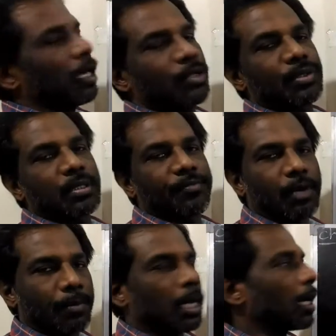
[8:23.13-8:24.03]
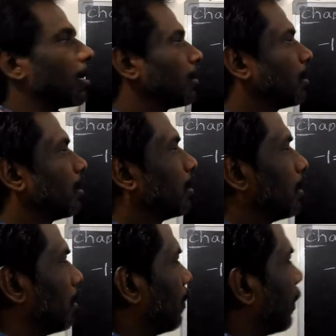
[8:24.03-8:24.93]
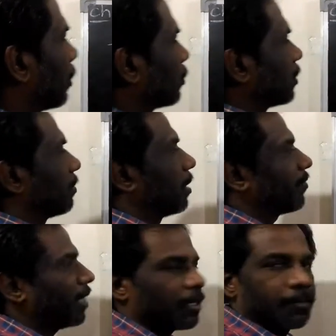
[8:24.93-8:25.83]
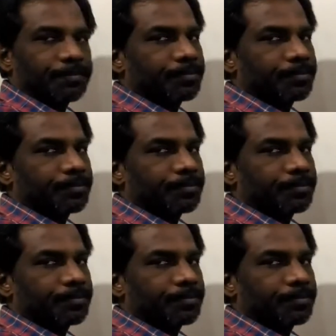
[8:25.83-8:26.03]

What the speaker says: values in the formula, we want to simplify it.